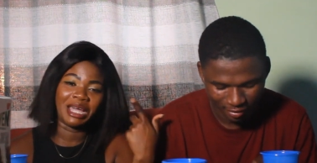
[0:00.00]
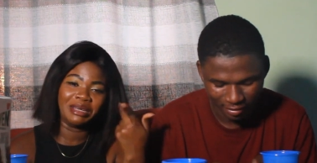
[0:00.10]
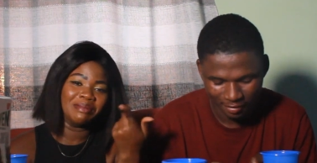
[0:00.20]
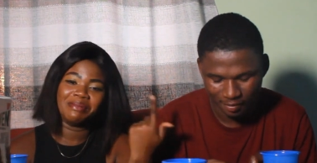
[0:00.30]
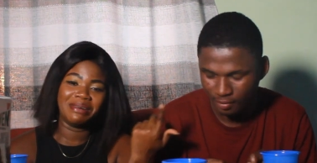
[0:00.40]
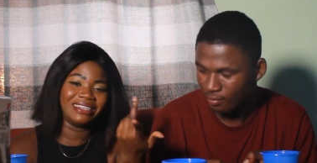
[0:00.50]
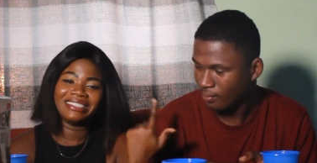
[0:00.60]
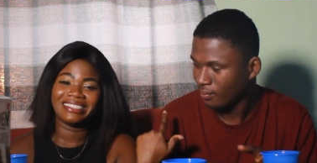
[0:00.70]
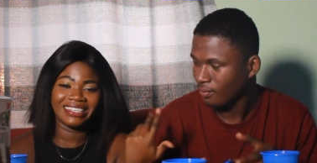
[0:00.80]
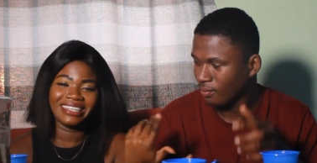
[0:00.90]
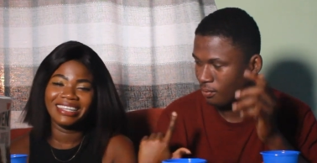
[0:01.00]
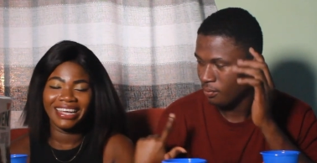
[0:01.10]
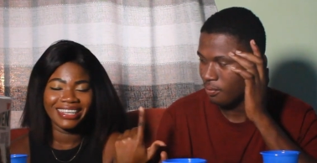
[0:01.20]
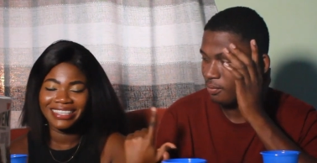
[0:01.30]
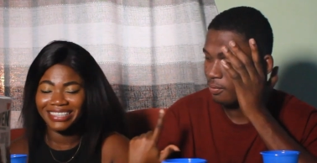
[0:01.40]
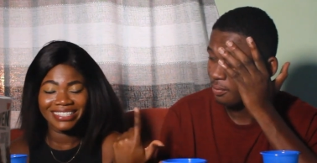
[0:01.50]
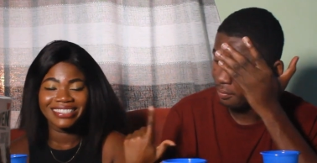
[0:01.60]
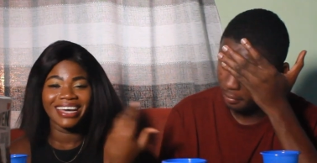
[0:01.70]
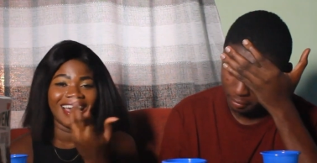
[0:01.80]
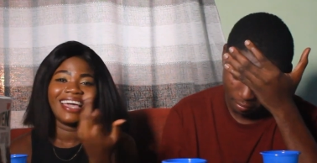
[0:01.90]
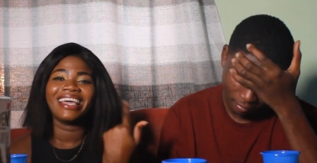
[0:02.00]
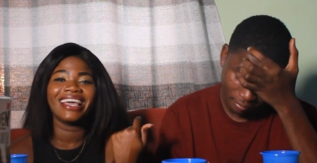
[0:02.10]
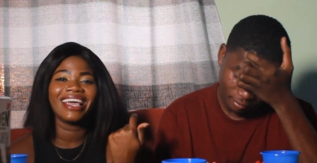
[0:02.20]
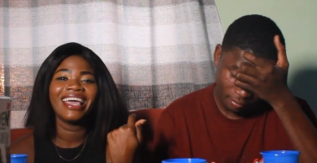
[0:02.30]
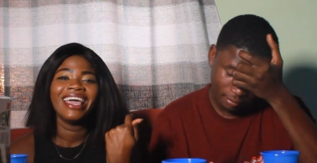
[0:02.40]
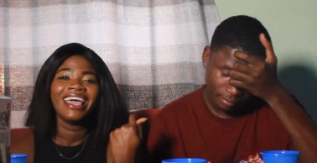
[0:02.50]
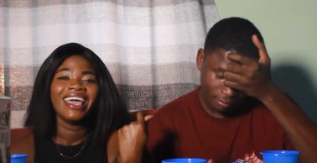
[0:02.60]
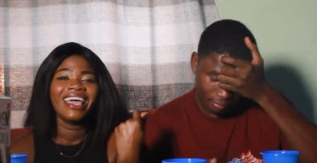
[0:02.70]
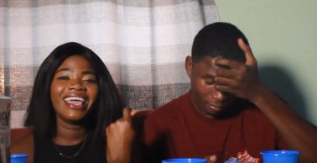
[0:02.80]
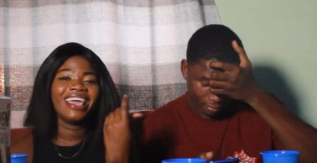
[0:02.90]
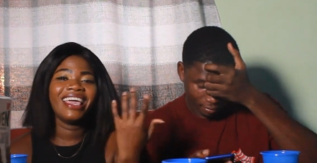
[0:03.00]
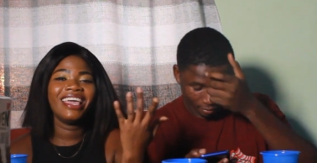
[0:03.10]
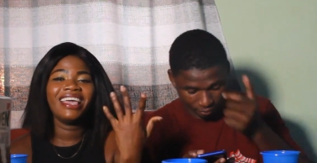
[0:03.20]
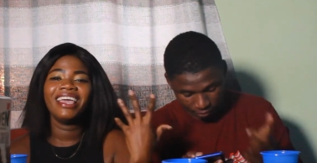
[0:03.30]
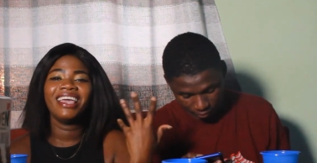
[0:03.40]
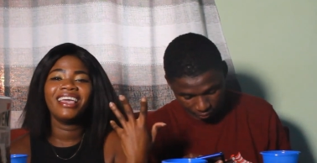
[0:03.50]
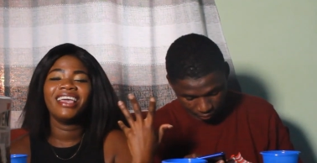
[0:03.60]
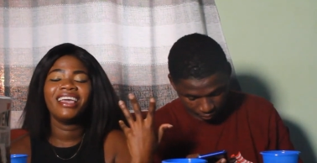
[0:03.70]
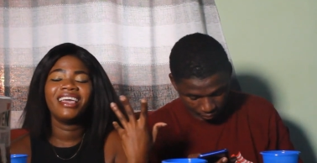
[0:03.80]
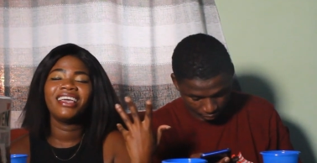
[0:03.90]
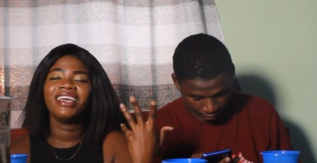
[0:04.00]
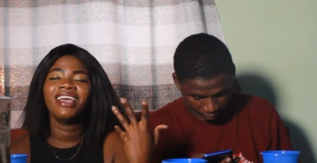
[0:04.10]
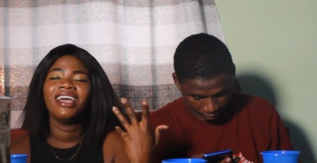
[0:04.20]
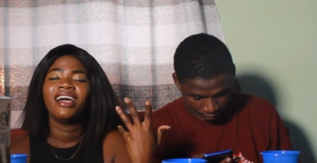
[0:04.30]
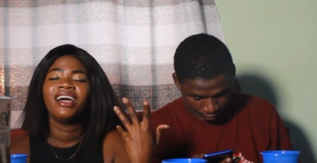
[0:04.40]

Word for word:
Speaker 1: can imagine, like this guy, he he he he.